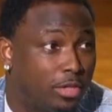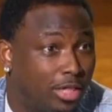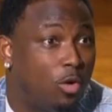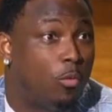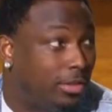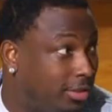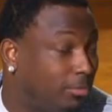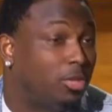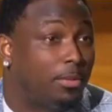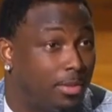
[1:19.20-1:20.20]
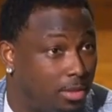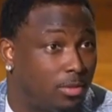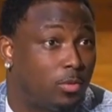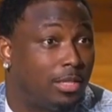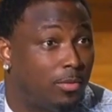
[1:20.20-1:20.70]
years, they're going to win some
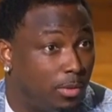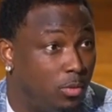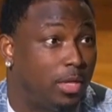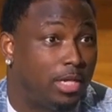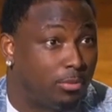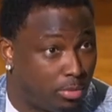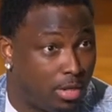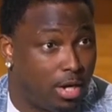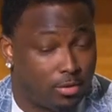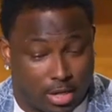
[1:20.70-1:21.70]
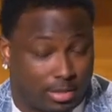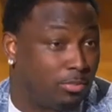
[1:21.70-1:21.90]
championships. I think with Luka and LeBron, all right? Because